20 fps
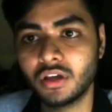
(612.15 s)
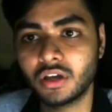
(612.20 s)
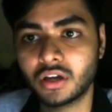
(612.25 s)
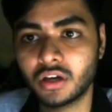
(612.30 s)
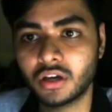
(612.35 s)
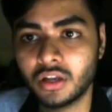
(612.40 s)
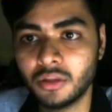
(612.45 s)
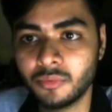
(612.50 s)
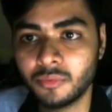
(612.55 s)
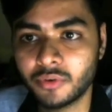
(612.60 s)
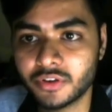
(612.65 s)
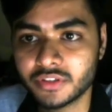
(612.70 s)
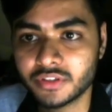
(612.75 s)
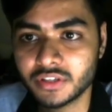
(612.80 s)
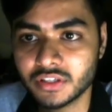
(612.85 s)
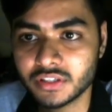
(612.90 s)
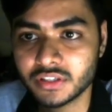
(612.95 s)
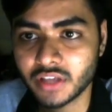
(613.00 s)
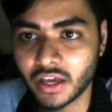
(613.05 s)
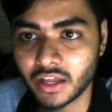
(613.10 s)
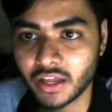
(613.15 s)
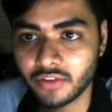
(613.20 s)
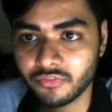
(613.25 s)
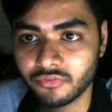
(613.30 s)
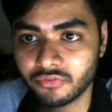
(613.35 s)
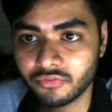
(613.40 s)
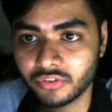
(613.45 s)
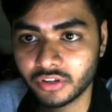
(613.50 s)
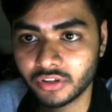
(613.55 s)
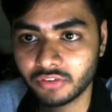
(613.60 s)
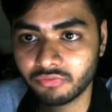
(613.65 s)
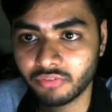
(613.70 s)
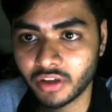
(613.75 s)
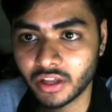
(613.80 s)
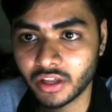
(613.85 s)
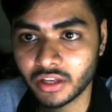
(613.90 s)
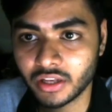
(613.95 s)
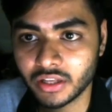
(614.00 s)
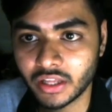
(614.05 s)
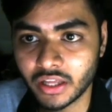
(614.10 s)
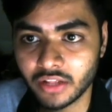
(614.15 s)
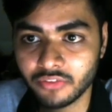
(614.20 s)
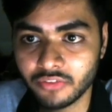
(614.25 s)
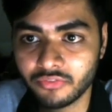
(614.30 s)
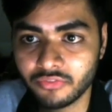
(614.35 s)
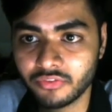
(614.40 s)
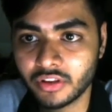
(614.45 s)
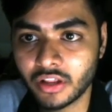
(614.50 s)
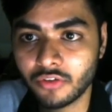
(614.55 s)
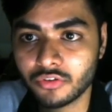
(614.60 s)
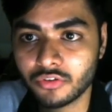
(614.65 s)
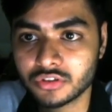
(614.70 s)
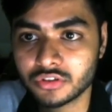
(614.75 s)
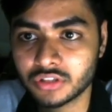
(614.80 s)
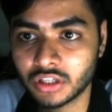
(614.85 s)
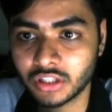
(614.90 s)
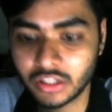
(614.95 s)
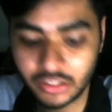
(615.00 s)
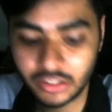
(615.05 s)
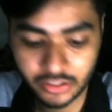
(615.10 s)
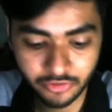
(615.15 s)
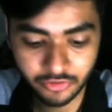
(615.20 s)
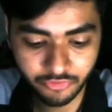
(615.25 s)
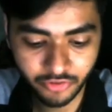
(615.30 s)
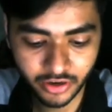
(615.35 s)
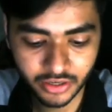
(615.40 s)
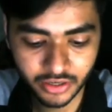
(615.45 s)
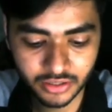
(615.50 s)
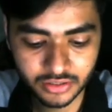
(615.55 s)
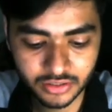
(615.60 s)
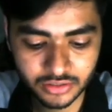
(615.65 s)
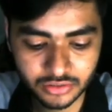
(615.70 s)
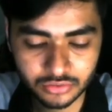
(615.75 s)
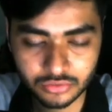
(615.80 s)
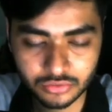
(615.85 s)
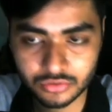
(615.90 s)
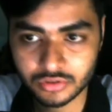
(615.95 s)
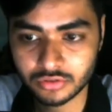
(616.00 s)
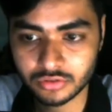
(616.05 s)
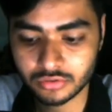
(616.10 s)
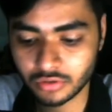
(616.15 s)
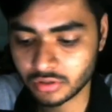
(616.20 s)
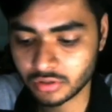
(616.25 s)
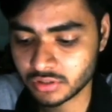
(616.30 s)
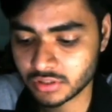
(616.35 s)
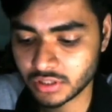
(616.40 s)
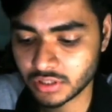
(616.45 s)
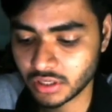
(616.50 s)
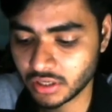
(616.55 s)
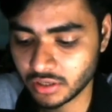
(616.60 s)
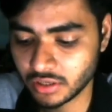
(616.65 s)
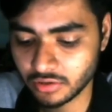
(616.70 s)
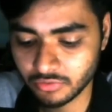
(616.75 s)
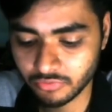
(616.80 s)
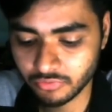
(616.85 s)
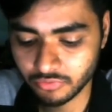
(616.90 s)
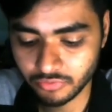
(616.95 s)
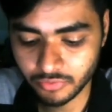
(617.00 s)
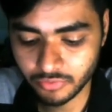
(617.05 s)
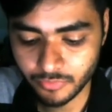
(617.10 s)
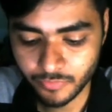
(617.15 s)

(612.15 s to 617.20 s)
curly braces and there was nothing defined. So let's say if